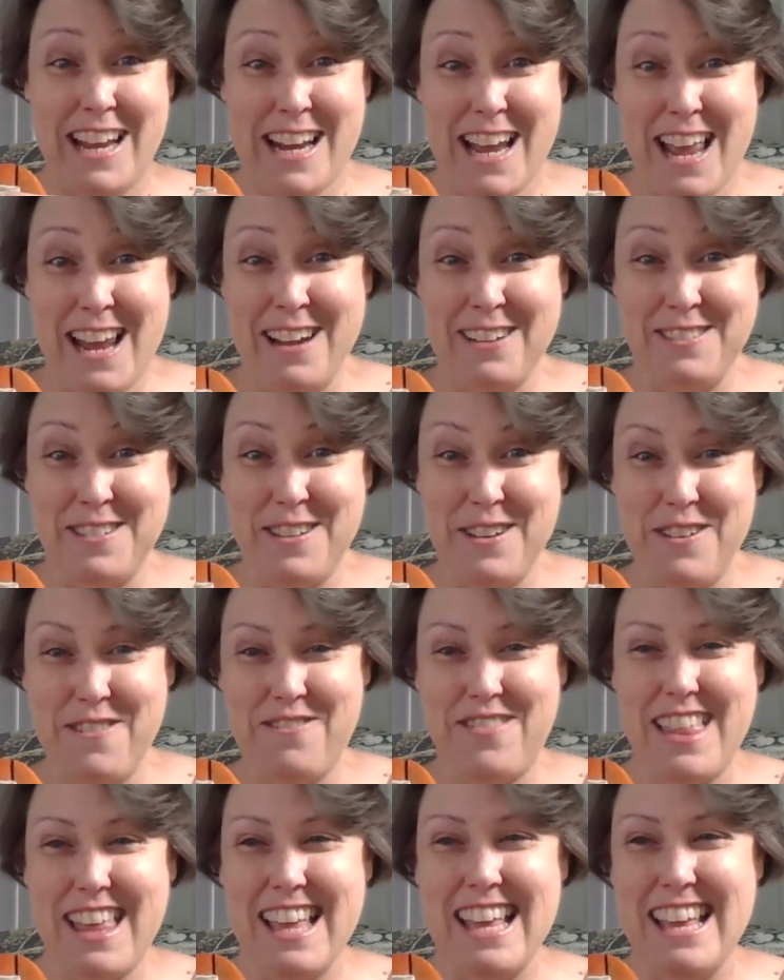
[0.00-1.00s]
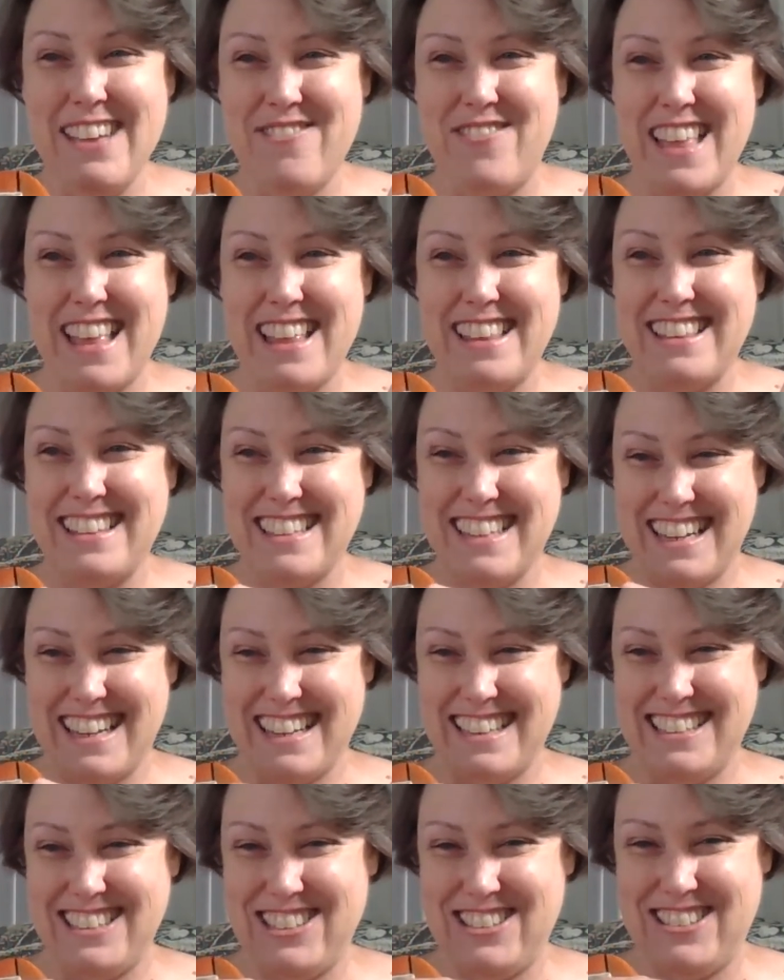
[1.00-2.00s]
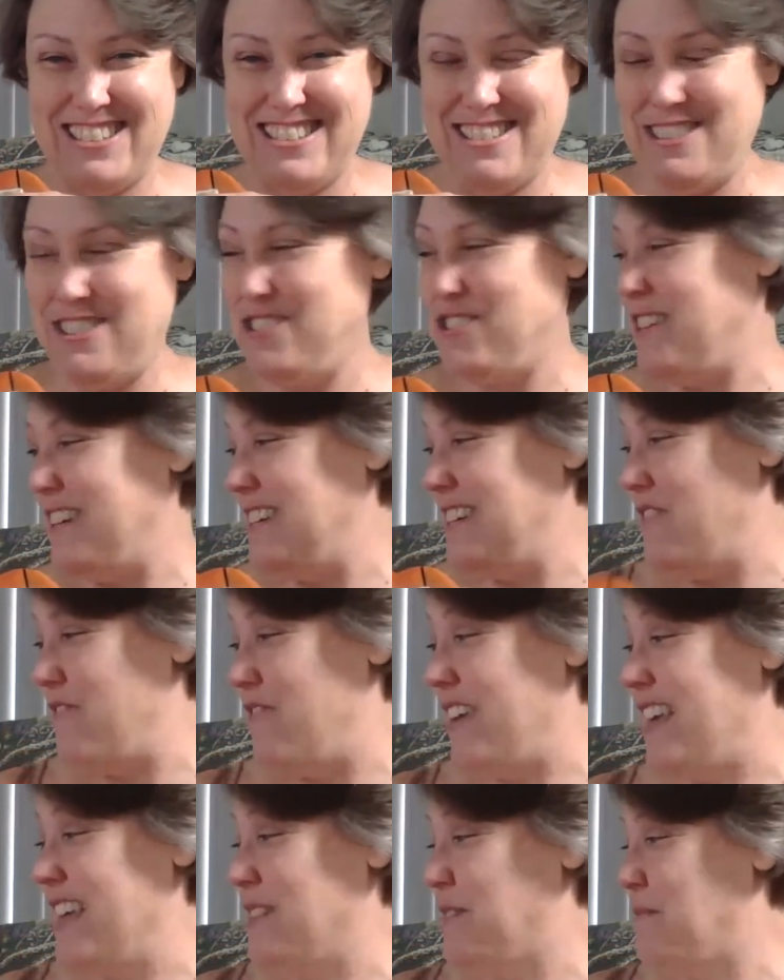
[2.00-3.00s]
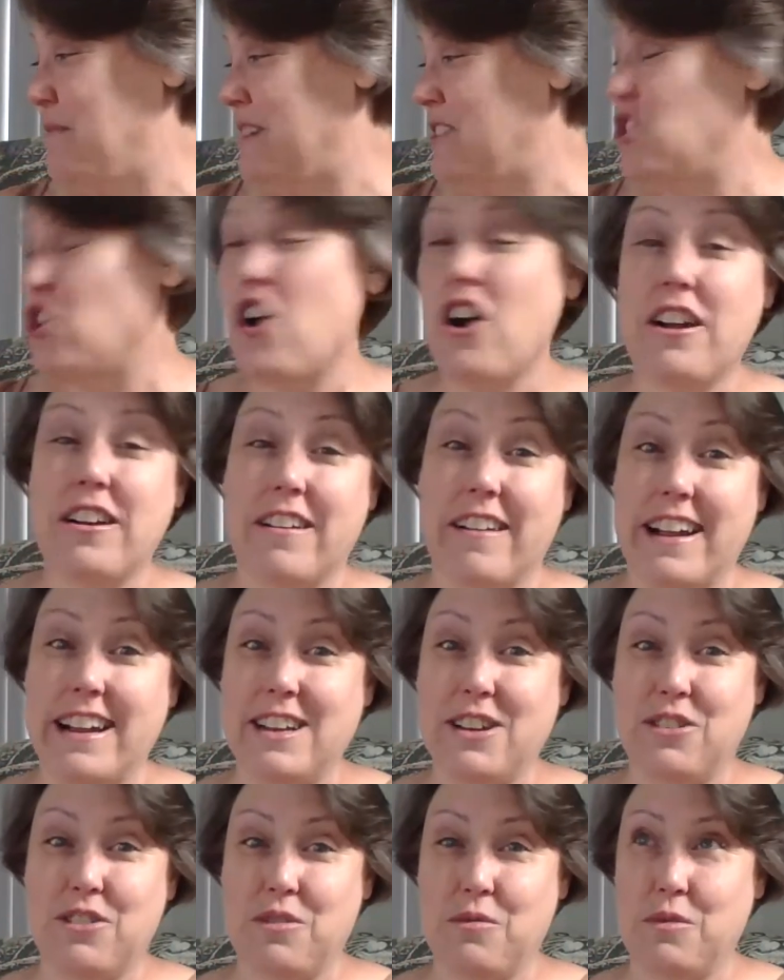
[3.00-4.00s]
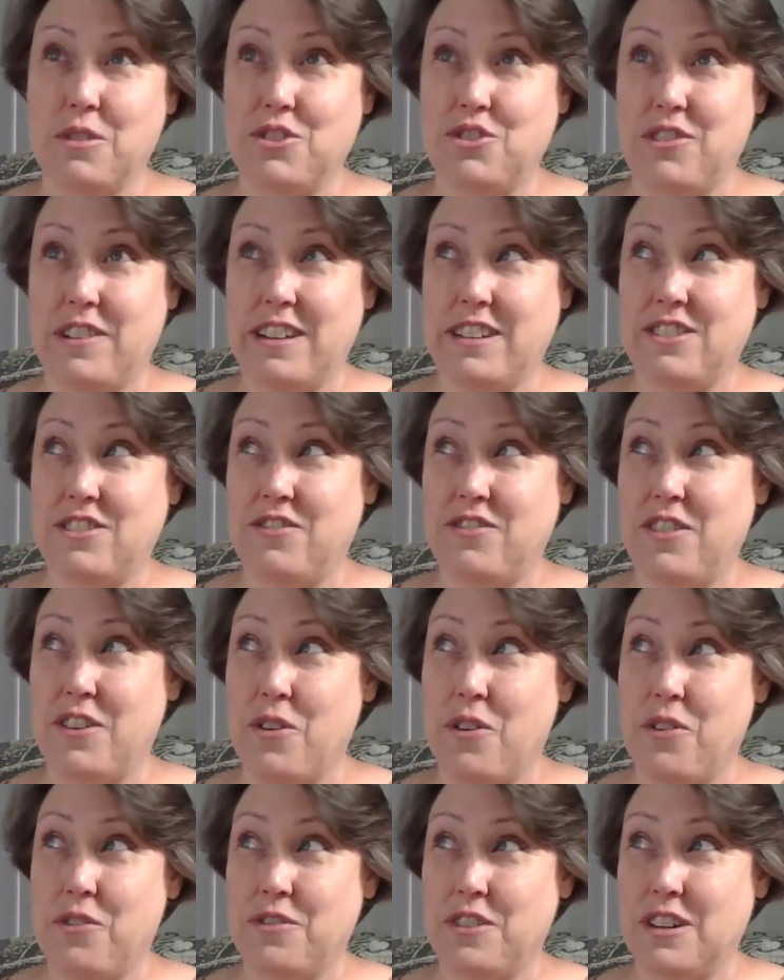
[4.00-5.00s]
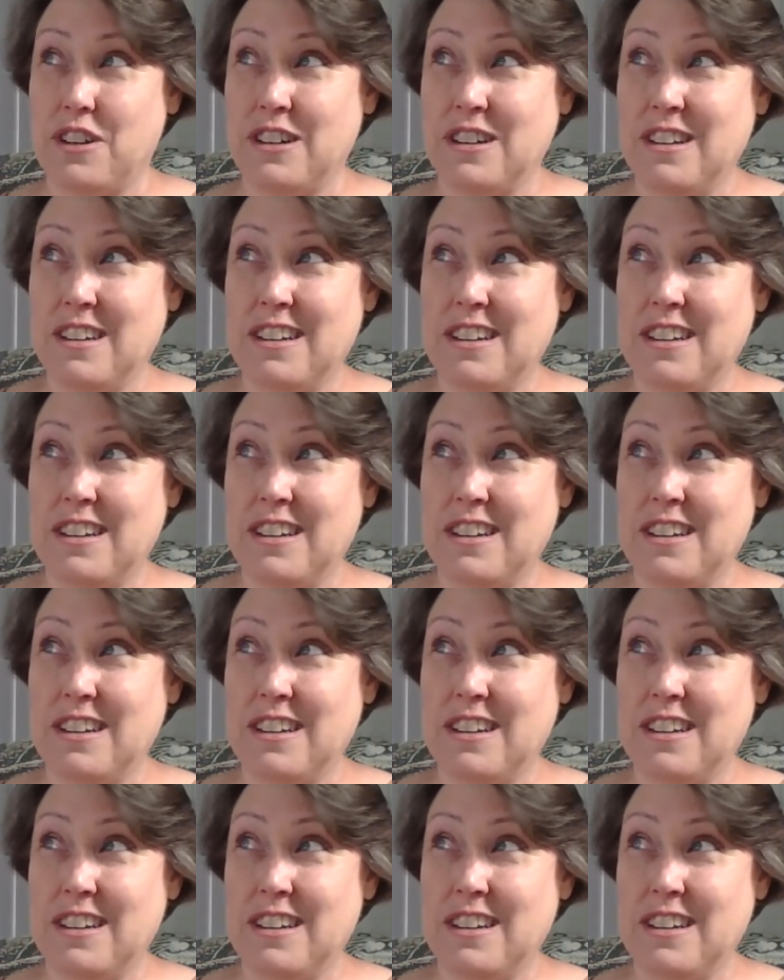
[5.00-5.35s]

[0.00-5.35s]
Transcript: I don't know if that's gonna if it gets much harder, I know it will transfer over